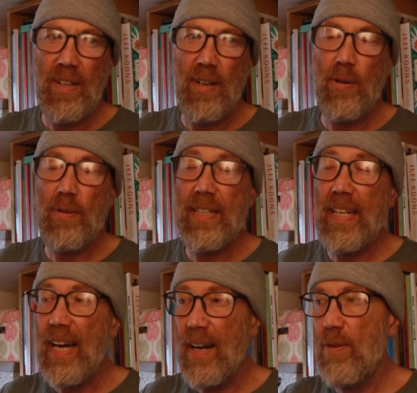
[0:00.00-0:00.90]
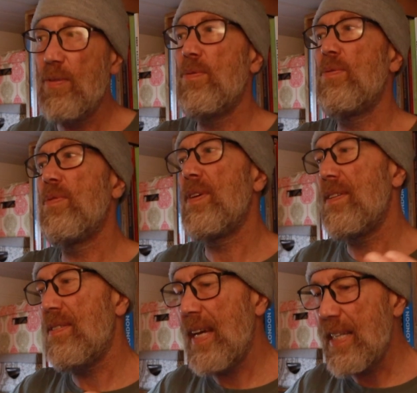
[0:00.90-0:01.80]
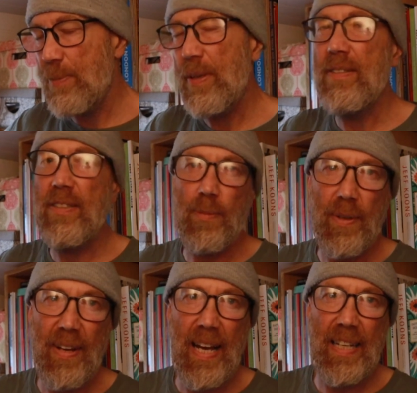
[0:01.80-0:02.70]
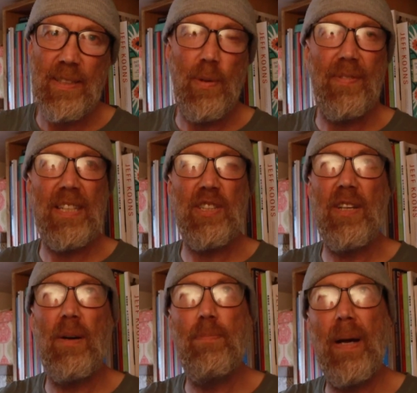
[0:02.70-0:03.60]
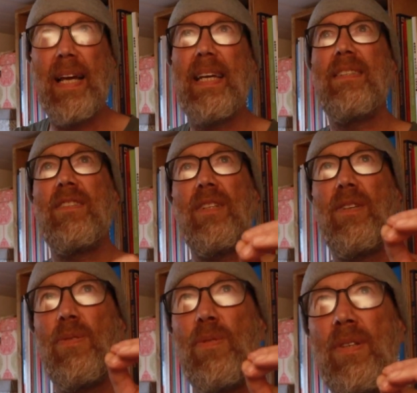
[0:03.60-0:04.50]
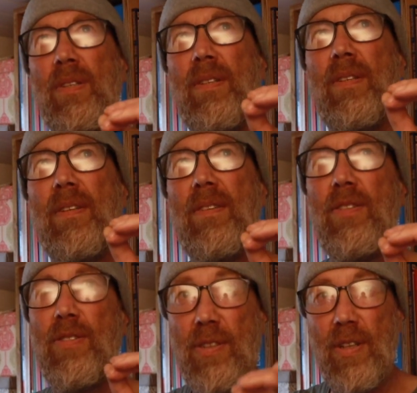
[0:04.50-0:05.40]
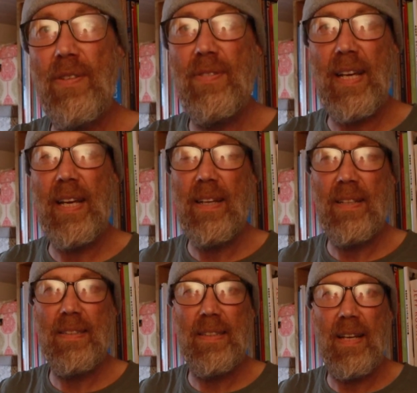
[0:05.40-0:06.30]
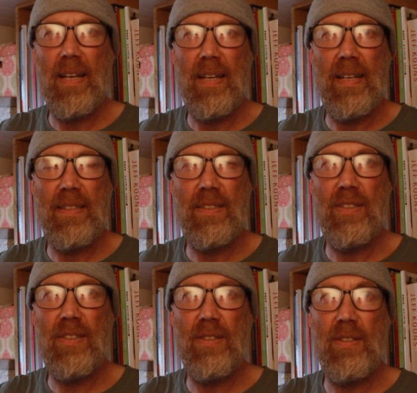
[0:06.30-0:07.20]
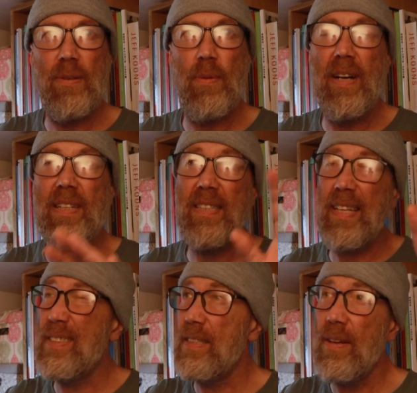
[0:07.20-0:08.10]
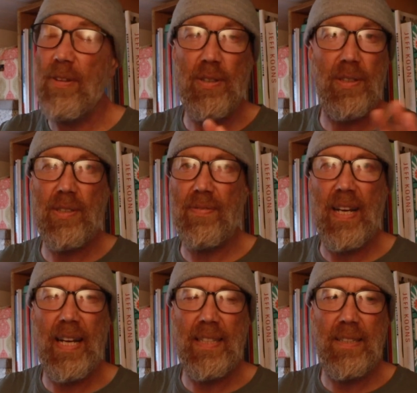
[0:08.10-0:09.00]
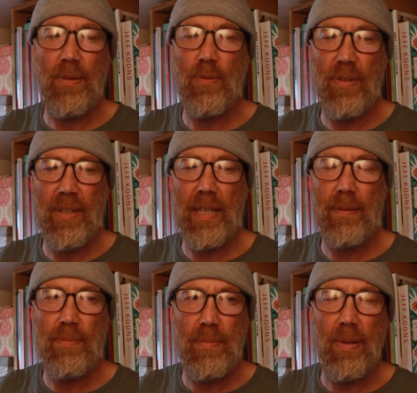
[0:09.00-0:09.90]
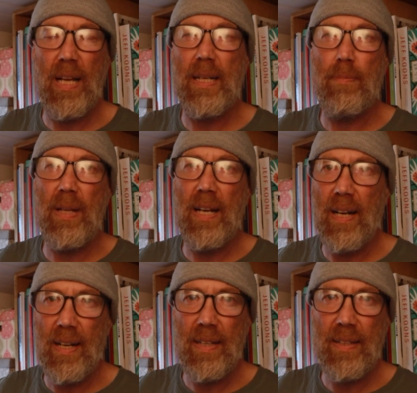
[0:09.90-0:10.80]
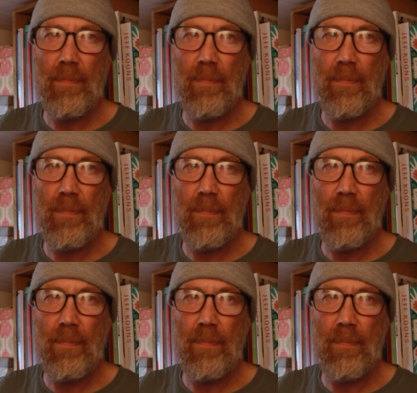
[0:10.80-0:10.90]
Only now, with the experience that we've had, we've actually gone back into the survey, and where it says, you know, the hull's fine, don't worry, blah de blah,